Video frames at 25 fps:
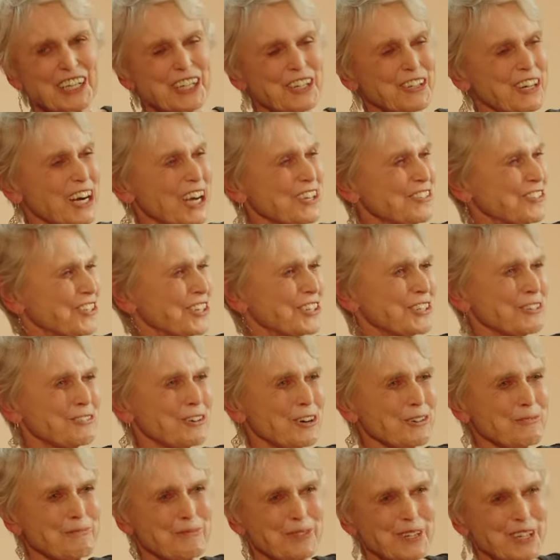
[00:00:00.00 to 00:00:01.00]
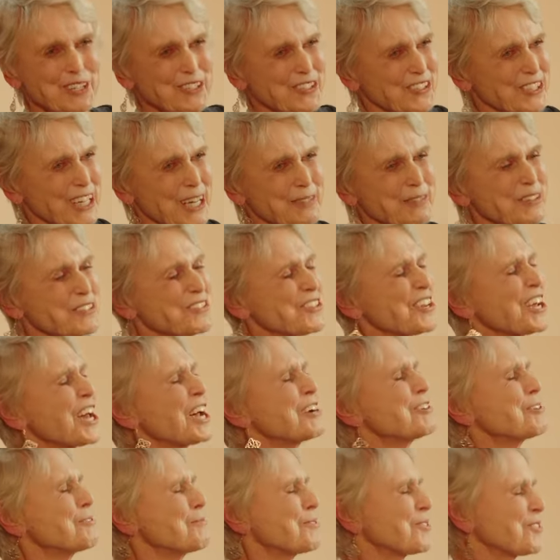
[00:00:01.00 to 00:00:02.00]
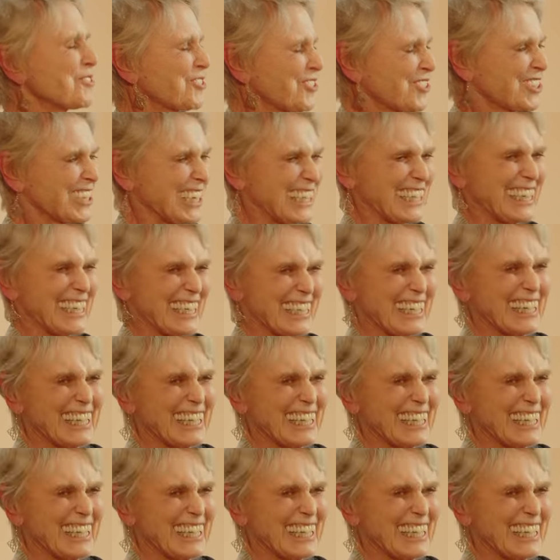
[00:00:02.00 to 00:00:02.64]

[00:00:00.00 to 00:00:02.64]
You're asking the wrong person. I'm a terrible skier.